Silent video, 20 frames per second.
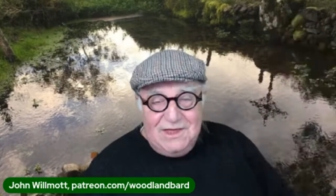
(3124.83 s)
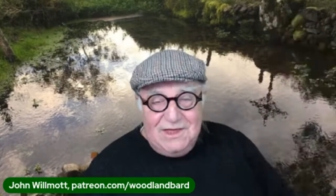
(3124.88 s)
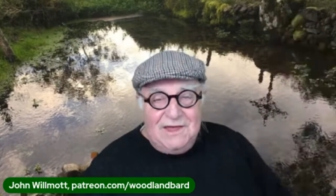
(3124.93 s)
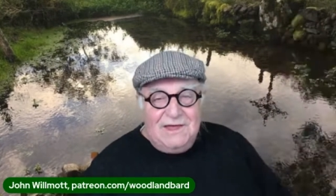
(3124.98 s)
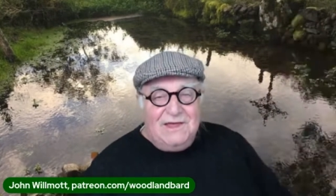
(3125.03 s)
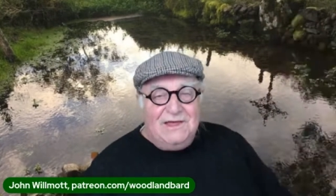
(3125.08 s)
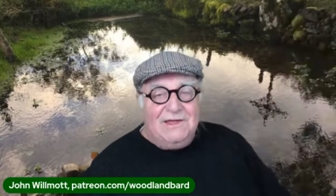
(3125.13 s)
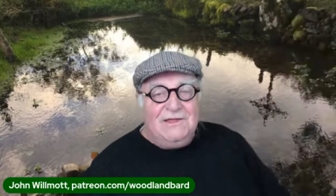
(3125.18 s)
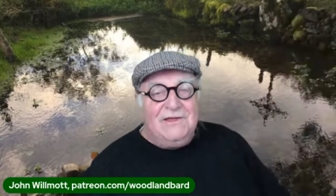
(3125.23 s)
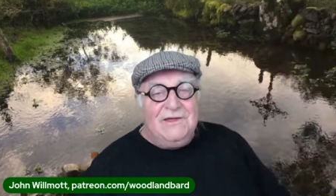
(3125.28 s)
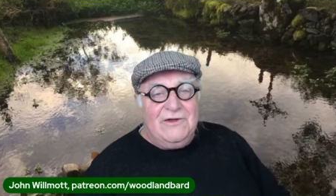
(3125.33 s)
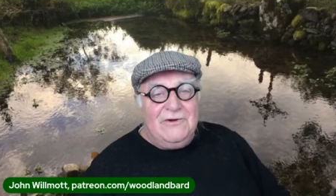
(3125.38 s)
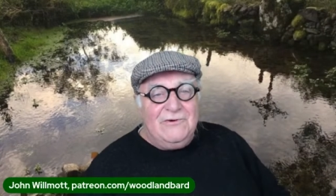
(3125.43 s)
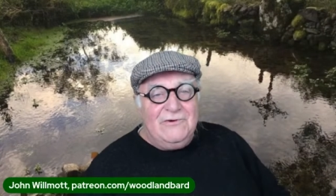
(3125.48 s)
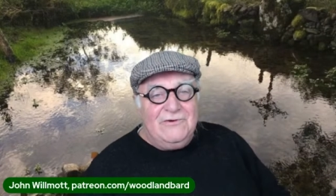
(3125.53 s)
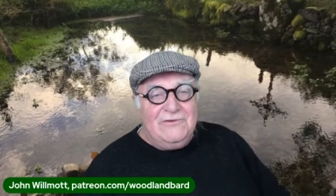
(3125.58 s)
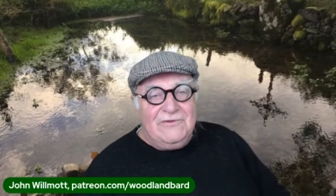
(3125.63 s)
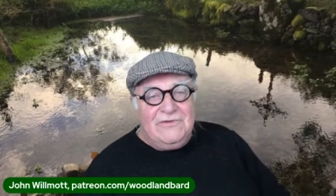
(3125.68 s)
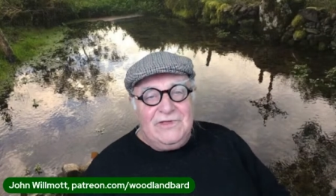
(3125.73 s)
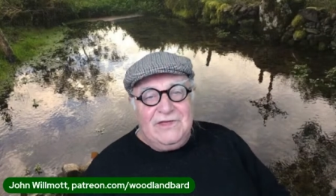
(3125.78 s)
And, of
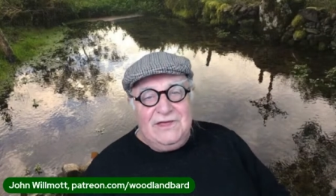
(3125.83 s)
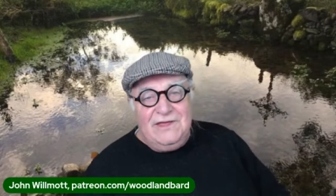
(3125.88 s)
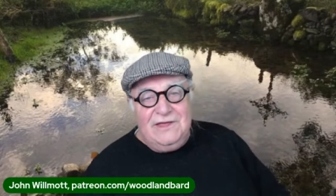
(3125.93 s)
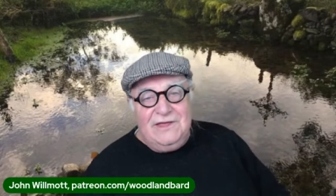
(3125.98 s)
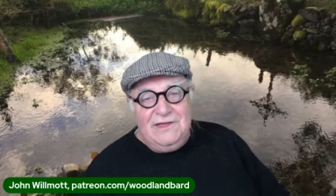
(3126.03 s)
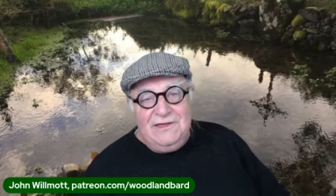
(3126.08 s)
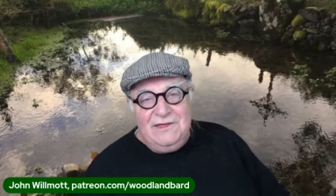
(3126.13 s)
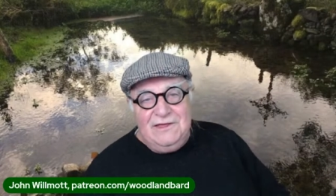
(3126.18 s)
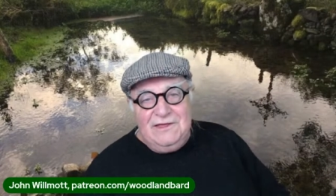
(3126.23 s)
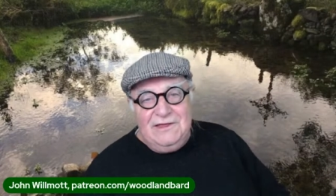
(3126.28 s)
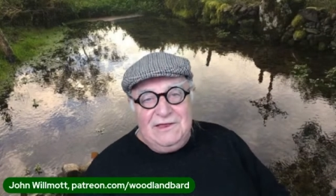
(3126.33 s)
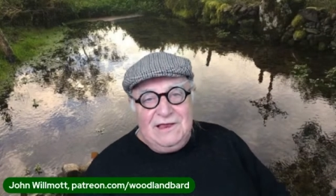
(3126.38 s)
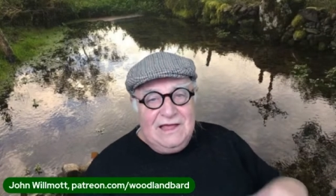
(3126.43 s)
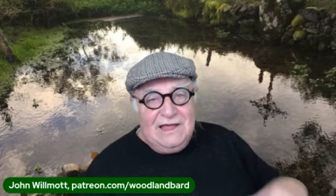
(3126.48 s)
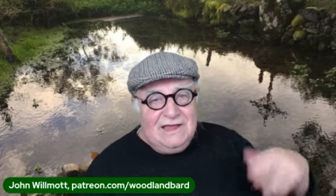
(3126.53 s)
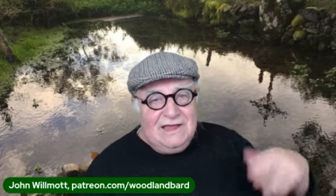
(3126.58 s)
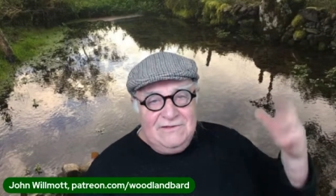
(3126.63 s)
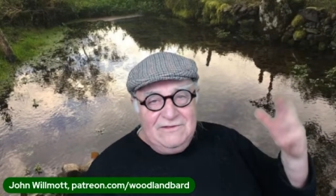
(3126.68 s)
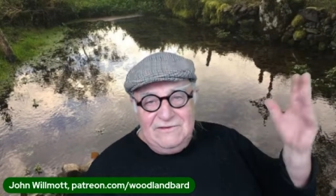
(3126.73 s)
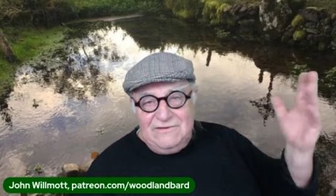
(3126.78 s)
course, the
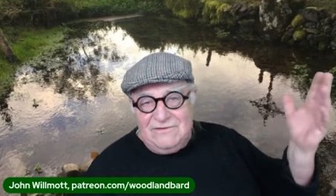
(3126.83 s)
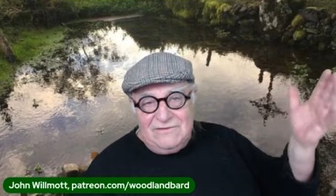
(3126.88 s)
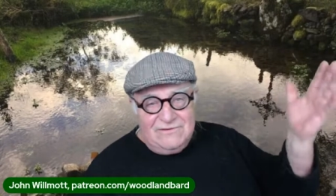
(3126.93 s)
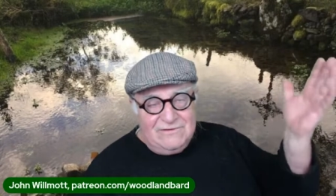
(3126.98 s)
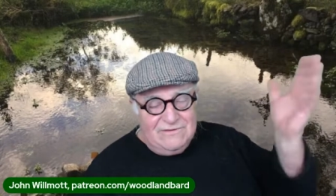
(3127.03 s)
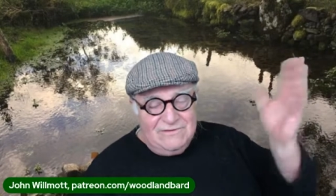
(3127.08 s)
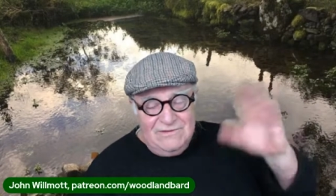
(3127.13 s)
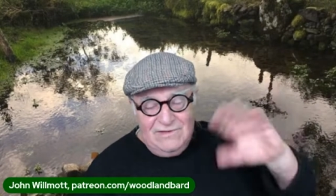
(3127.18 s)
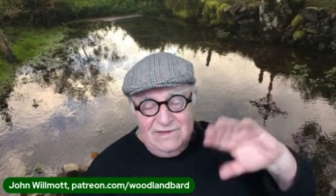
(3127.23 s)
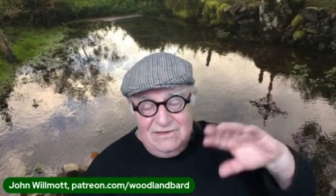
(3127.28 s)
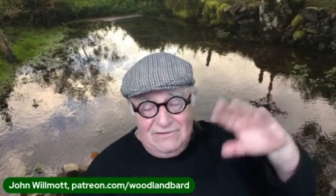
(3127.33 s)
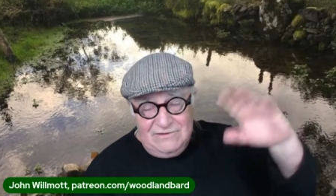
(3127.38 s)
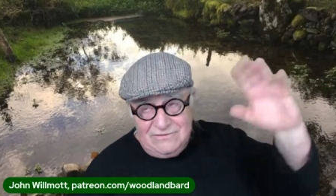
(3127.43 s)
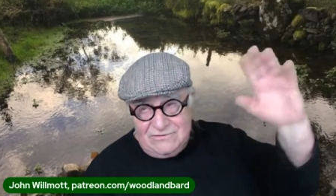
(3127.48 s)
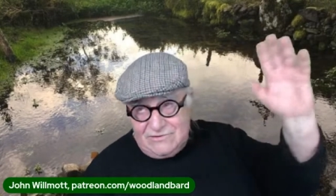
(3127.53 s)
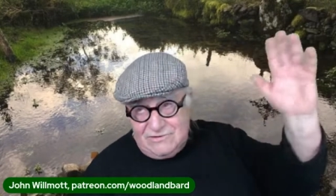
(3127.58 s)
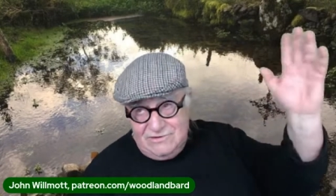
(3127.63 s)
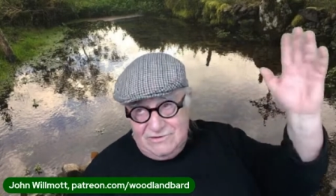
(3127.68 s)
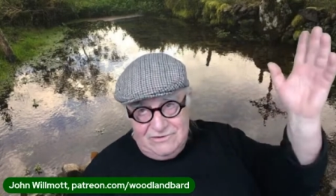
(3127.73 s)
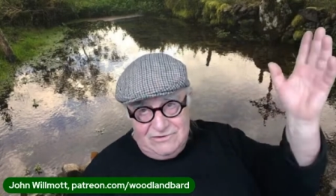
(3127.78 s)
lads, they
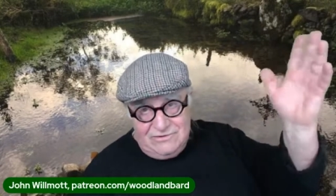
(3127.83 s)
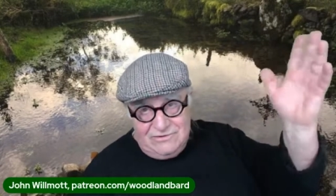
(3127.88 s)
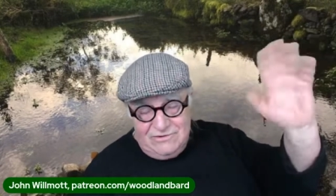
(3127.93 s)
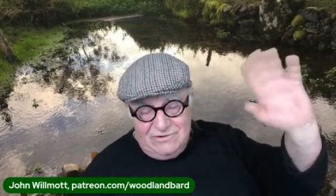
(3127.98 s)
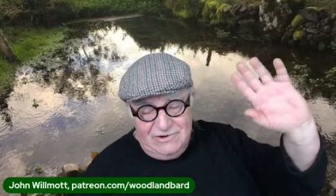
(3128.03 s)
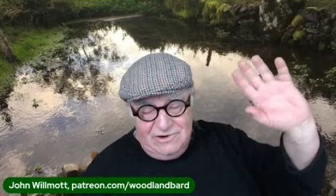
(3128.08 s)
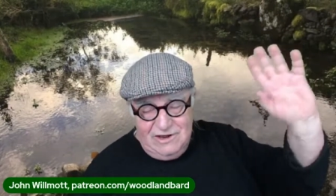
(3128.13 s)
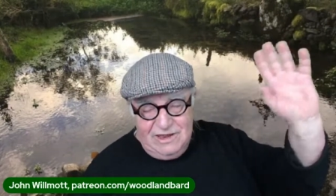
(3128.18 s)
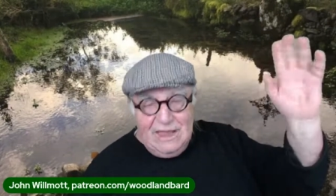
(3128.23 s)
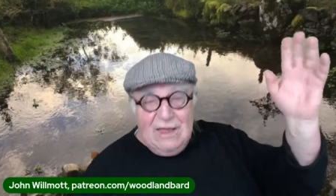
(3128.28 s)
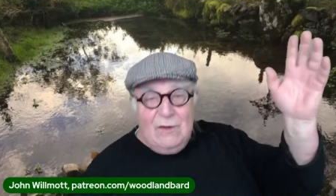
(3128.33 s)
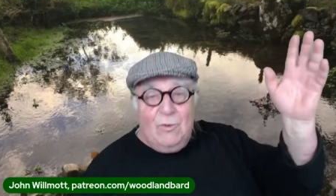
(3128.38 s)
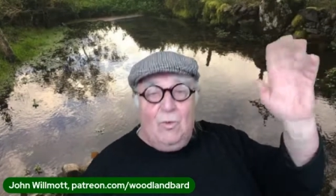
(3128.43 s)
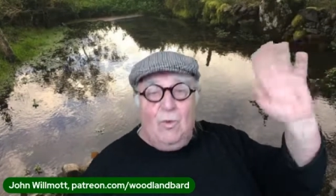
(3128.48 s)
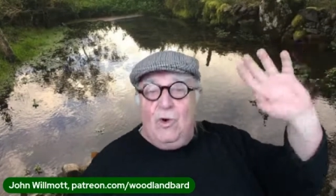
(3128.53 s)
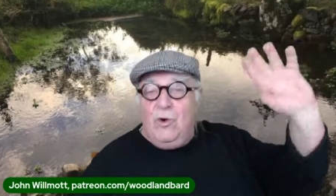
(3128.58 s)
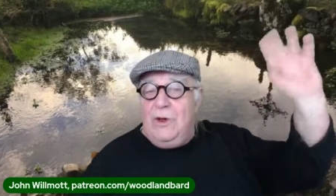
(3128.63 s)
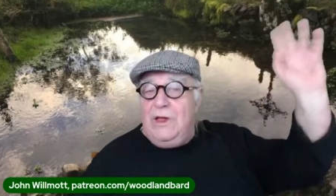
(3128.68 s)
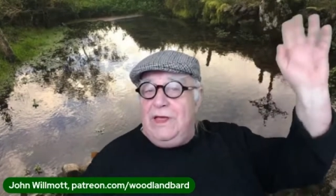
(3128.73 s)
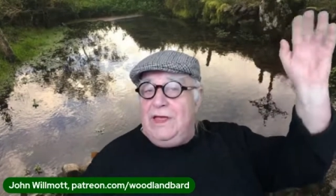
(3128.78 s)
get
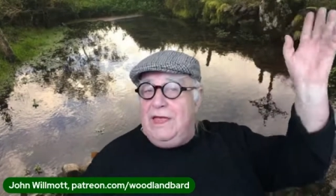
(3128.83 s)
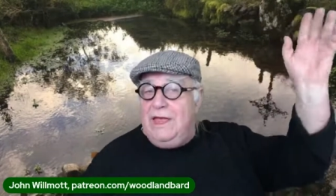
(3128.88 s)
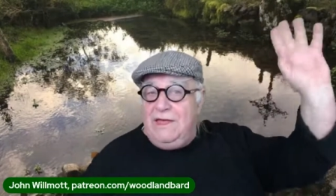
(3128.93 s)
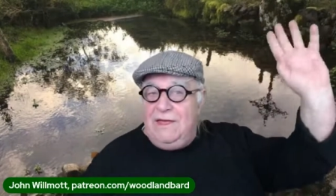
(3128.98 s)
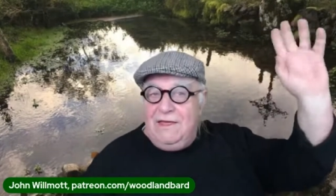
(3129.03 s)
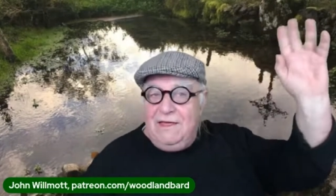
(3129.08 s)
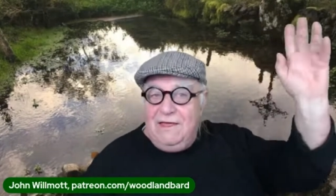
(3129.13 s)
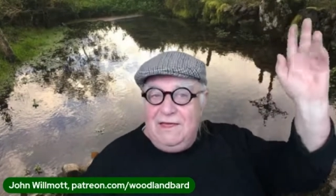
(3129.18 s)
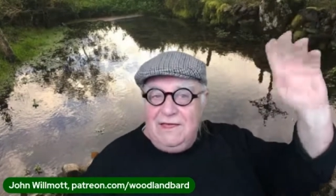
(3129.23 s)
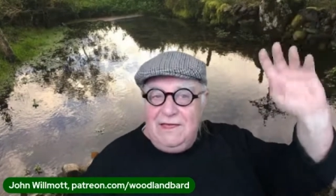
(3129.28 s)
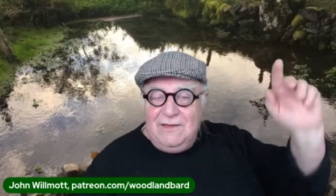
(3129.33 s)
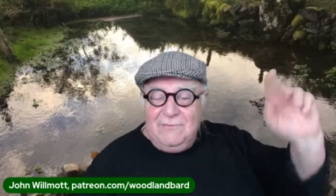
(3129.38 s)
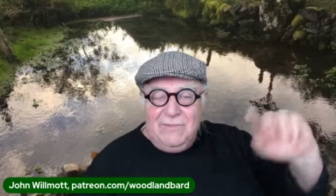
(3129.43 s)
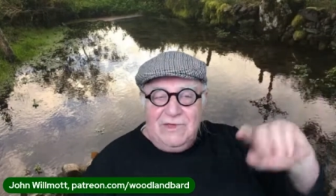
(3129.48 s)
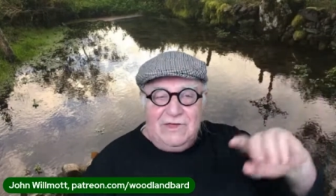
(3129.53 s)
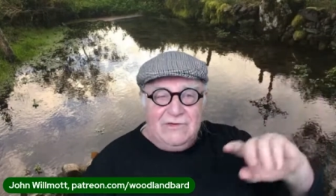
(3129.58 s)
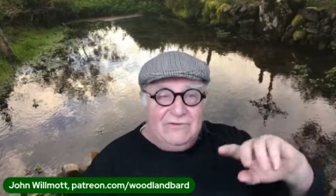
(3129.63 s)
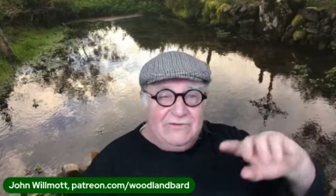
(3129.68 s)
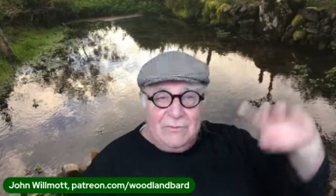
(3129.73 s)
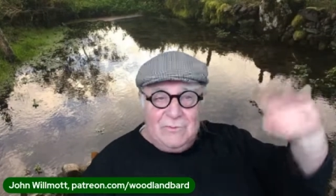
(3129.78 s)
wooing
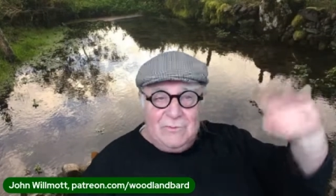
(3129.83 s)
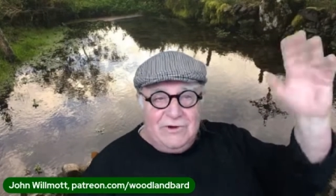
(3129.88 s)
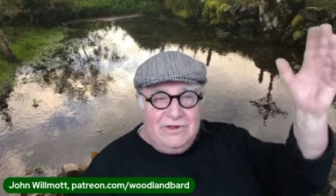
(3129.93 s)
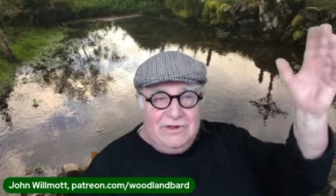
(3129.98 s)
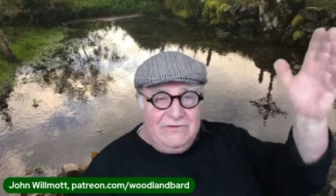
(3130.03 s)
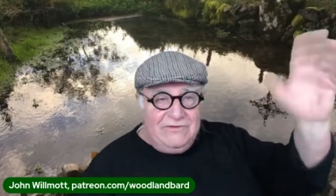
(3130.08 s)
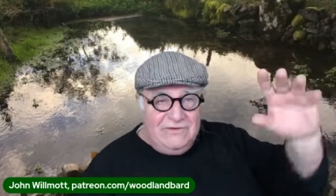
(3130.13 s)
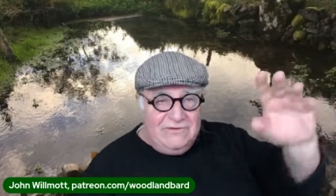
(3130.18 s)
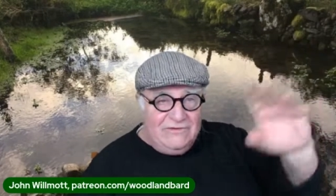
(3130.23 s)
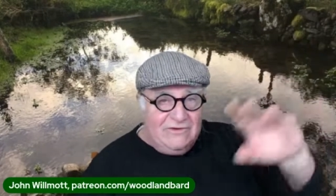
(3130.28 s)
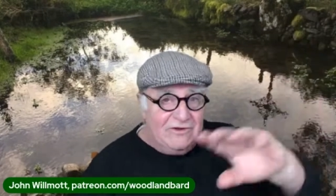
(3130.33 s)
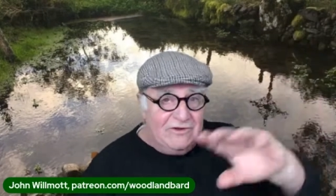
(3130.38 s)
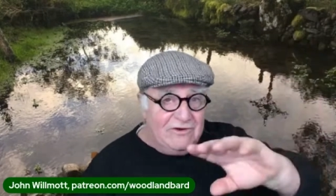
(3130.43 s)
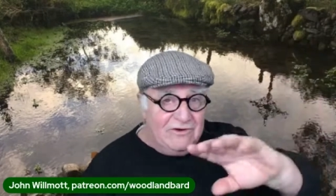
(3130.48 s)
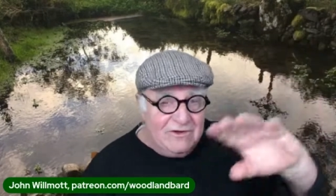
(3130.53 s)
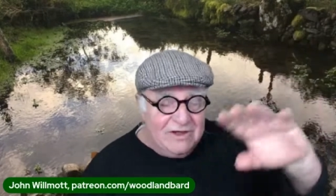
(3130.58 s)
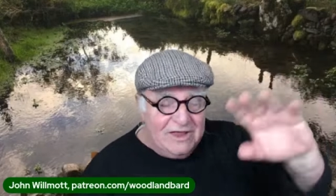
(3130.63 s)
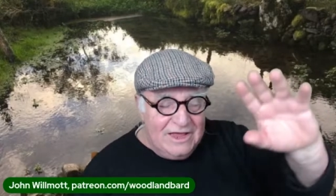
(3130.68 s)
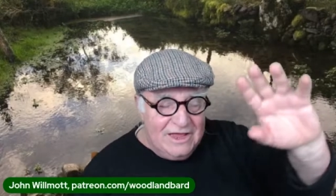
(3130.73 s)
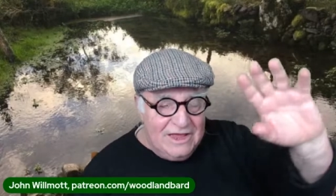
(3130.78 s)
because the priest is not
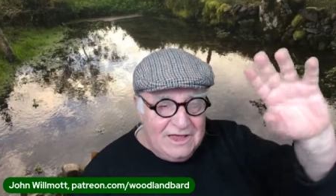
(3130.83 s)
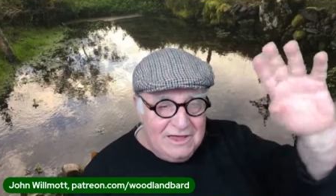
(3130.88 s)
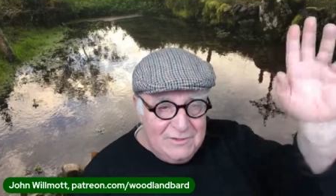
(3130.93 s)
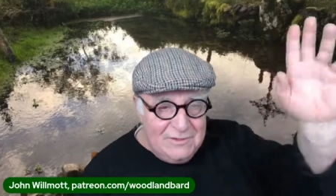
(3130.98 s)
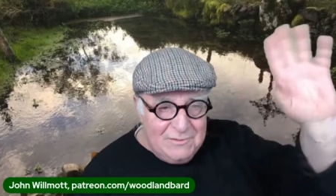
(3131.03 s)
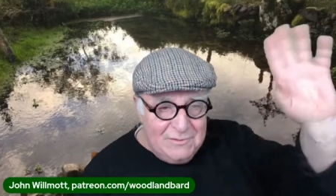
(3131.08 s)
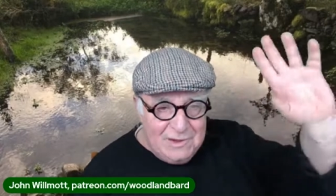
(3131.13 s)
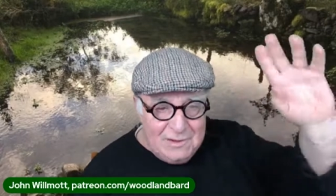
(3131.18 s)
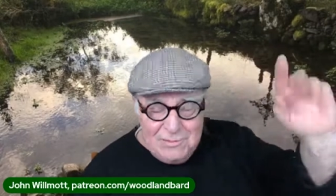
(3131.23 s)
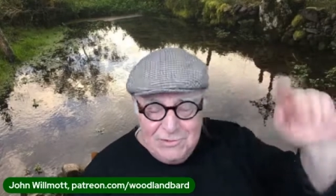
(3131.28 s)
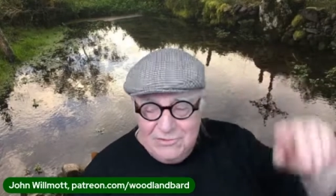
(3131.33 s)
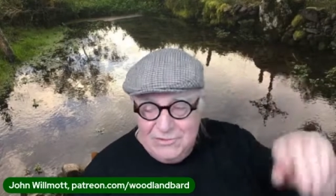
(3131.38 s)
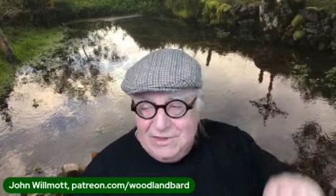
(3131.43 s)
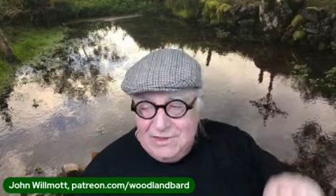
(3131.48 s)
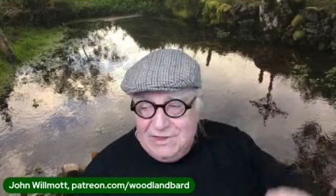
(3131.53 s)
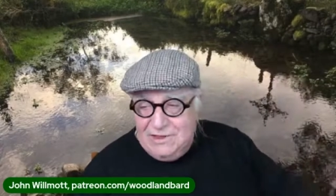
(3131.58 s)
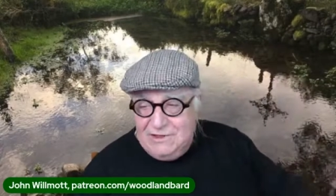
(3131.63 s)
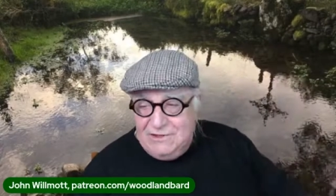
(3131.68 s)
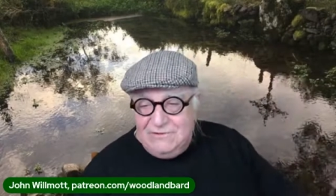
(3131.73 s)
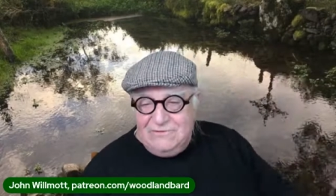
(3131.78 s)
looking at them up on
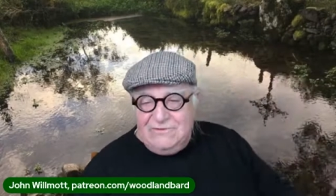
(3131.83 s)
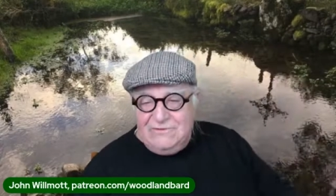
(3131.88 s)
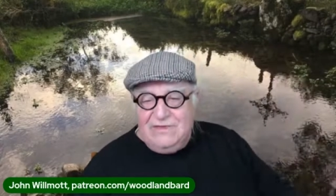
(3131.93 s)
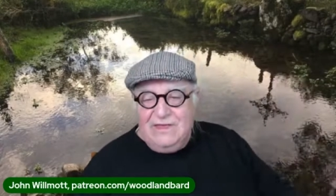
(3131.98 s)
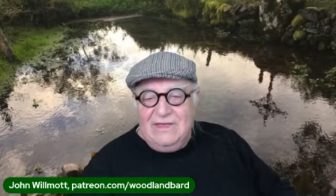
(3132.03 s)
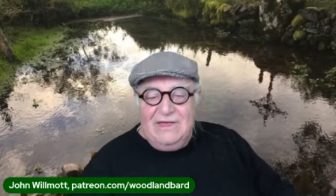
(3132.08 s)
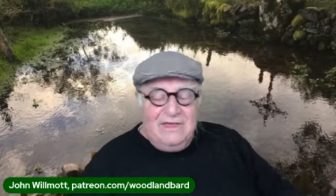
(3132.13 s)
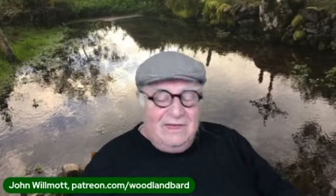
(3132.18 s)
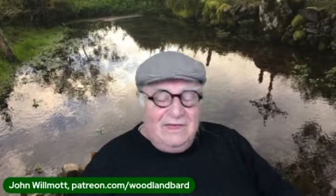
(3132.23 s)
the hills.